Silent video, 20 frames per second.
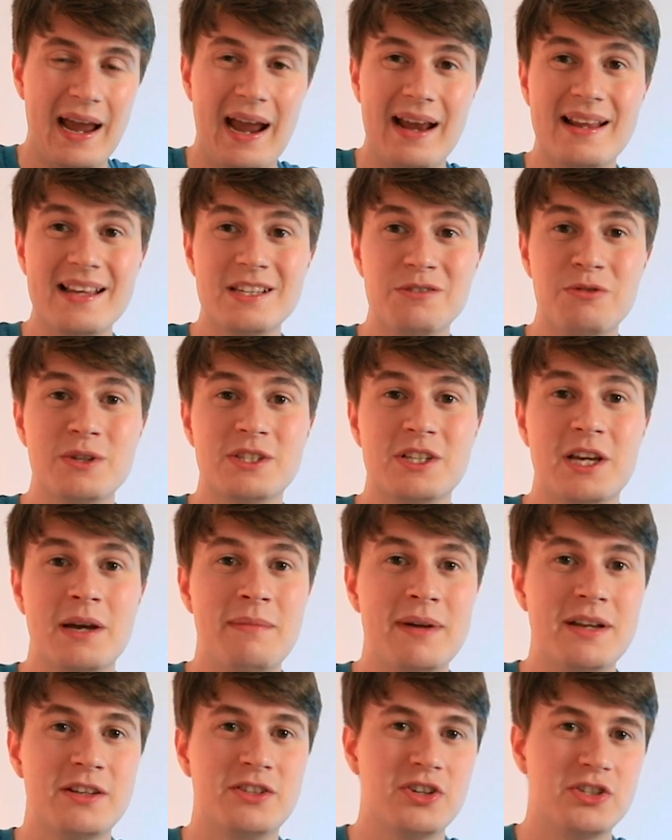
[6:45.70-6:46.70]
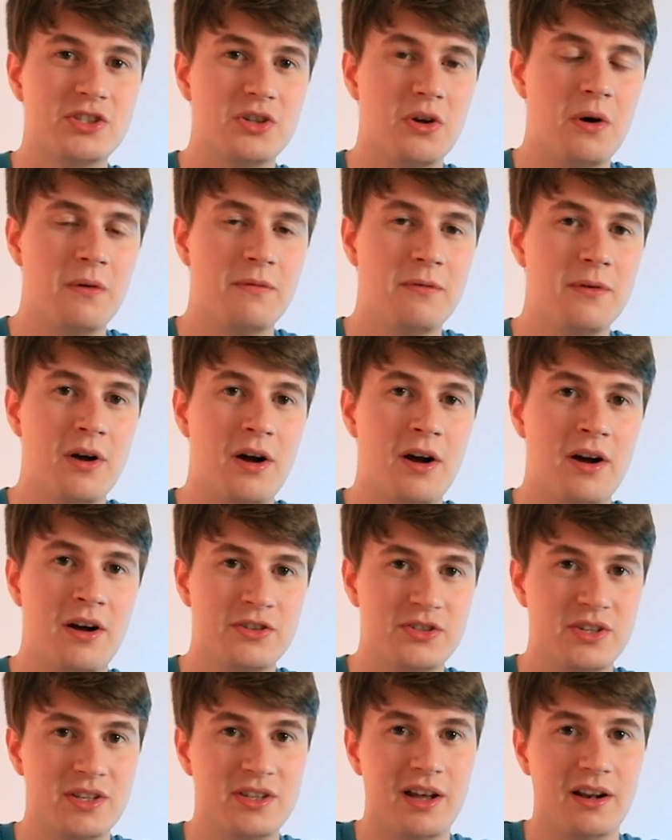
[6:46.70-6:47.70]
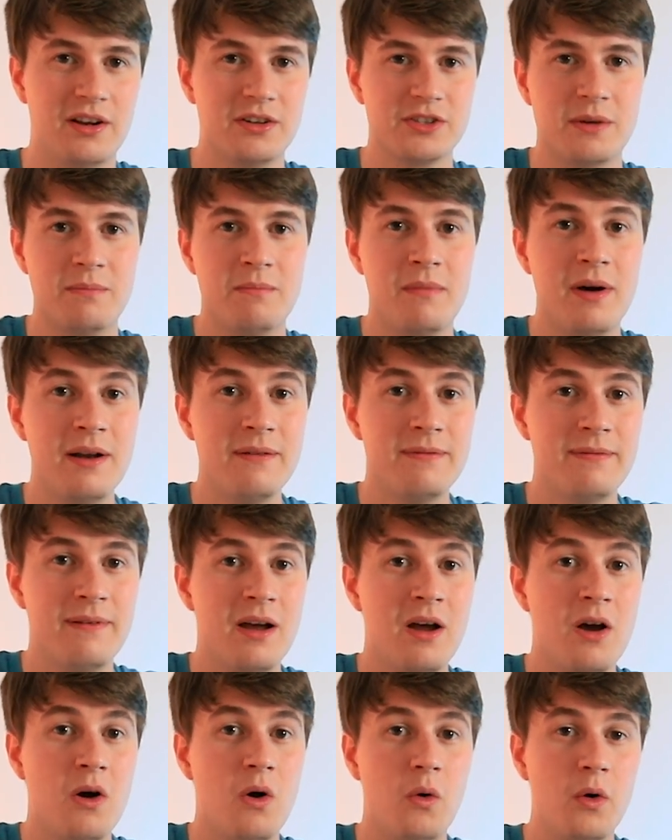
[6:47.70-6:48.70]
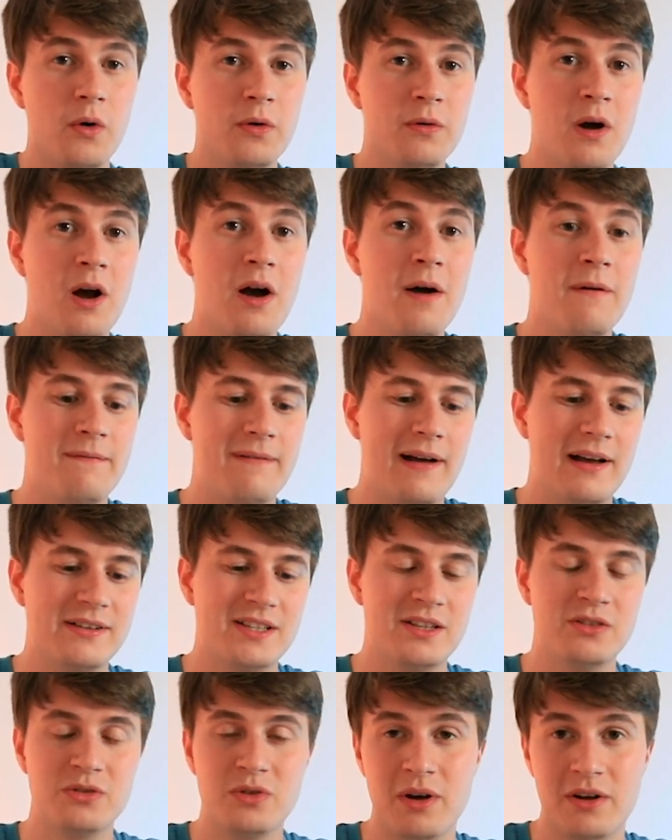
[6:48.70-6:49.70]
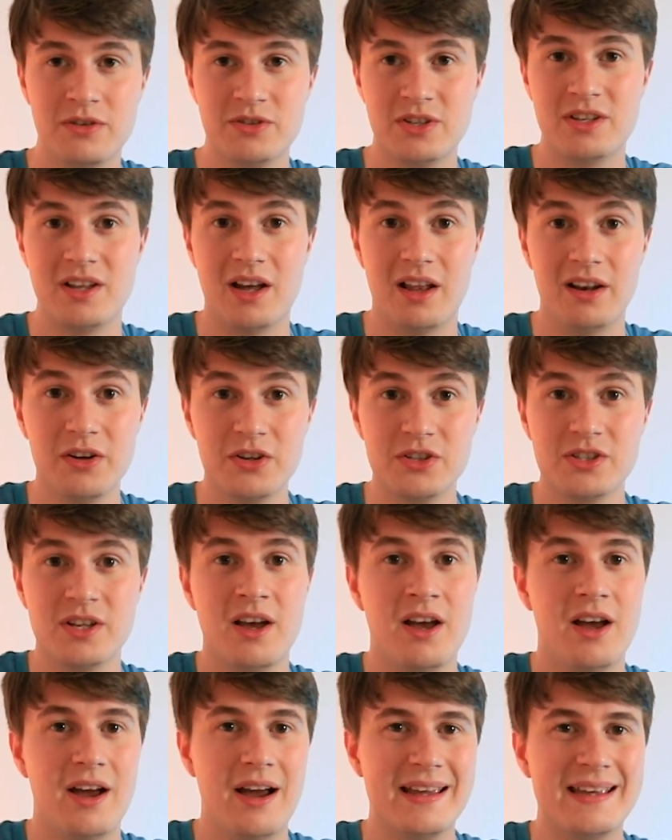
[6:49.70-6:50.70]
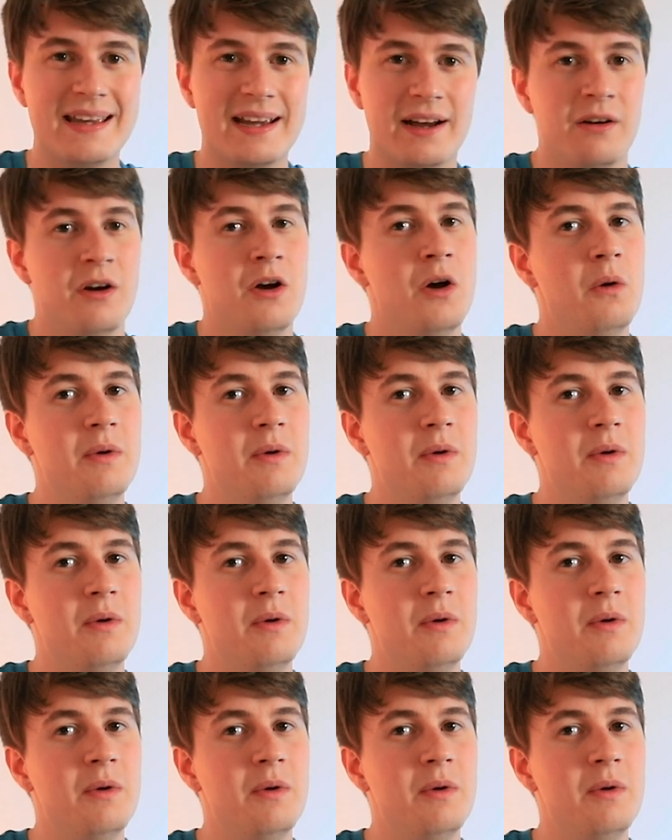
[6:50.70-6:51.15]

and this was coming just over $100 a month or $1,200 a year,